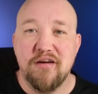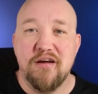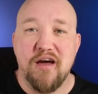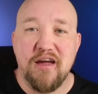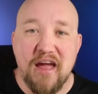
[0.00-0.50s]

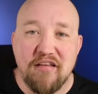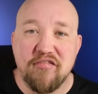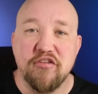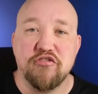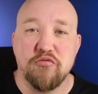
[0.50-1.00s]

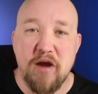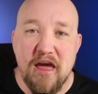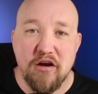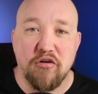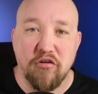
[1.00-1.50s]
against the
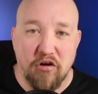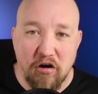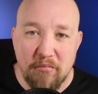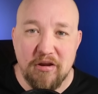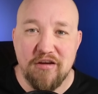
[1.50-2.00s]
tyrannical
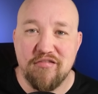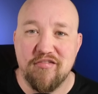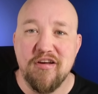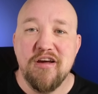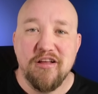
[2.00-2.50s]

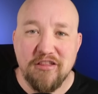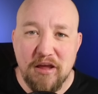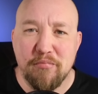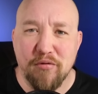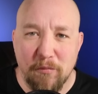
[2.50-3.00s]
communist
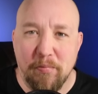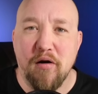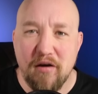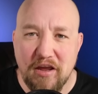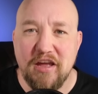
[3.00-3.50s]
liberal
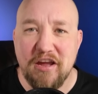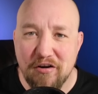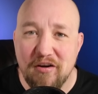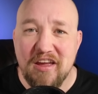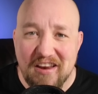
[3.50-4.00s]
party
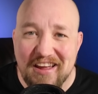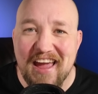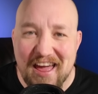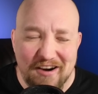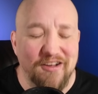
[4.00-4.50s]
here in
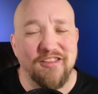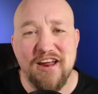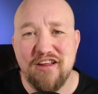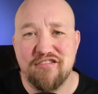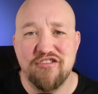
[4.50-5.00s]
Canada,
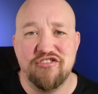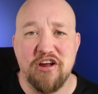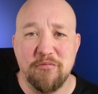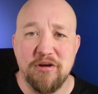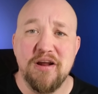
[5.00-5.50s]
ladies and
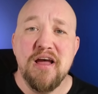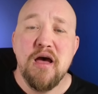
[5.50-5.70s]
gentlemen.